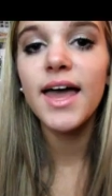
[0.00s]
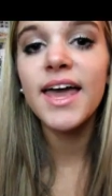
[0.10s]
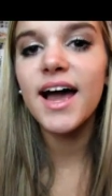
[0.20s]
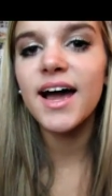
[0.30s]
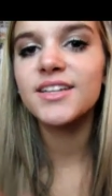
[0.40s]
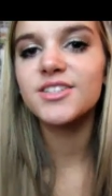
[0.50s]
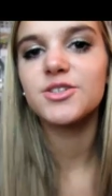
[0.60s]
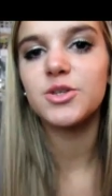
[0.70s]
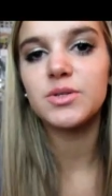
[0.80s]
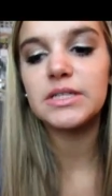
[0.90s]
Hey
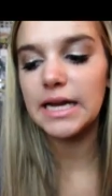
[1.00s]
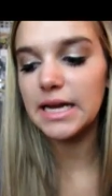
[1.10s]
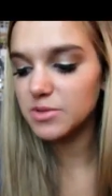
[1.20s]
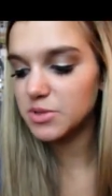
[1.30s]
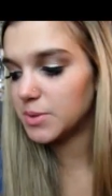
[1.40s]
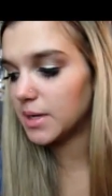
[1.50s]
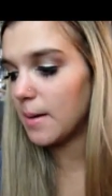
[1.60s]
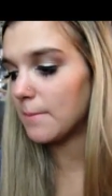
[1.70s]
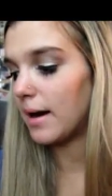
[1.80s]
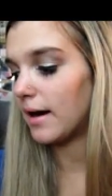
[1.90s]
guys, so today I'm
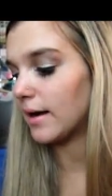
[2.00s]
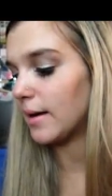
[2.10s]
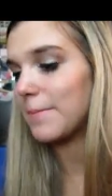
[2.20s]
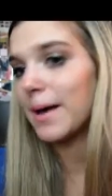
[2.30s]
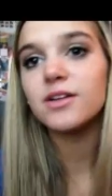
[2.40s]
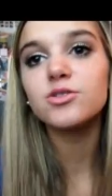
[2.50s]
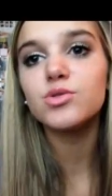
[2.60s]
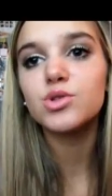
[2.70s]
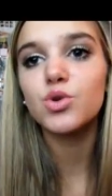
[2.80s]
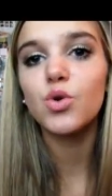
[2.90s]
doing my back
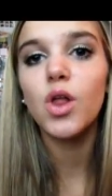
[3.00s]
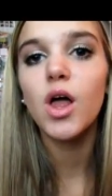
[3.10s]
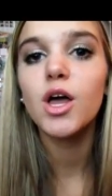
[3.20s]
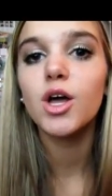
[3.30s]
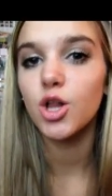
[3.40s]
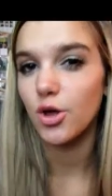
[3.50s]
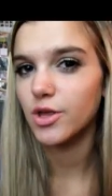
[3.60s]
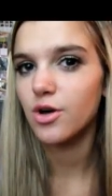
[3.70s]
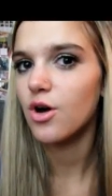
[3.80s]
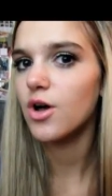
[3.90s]
to school
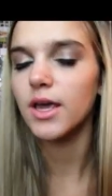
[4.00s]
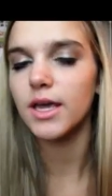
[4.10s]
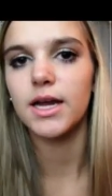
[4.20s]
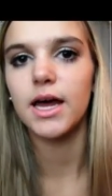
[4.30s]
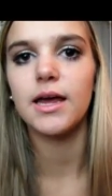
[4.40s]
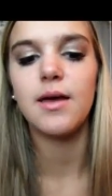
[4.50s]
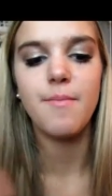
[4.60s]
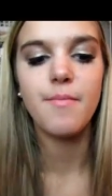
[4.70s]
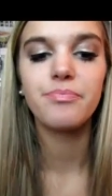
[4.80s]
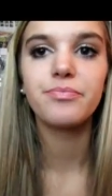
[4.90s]
clothing haul, and I
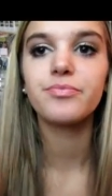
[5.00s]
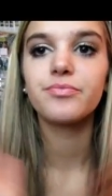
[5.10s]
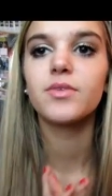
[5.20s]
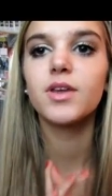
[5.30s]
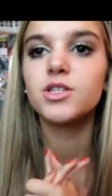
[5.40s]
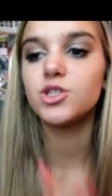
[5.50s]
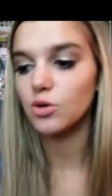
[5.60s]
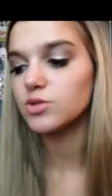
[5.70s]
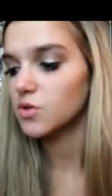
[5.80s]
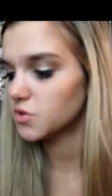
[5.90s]
am
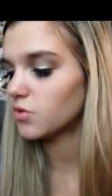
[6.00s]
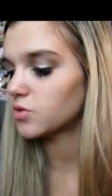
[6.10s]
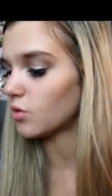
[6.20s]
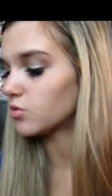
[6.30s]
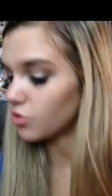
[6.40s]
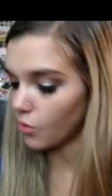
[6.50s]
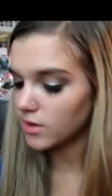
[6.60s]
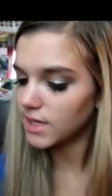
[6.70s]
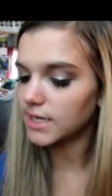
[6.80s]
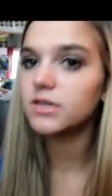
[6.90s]
so so so so so
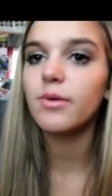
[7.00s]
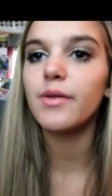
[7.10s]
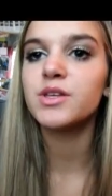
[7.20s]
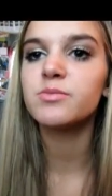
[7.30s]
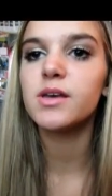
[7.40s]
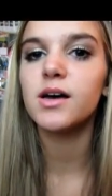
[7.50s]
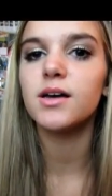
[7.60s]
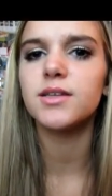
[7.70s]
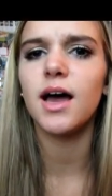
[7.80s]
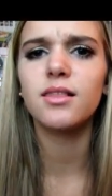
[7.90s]
excited about this
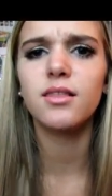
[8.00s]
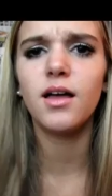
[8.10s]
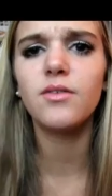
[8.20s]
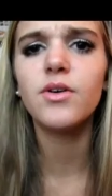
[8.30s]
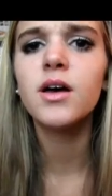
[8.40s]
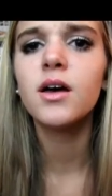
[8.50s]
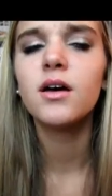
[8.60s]
because I love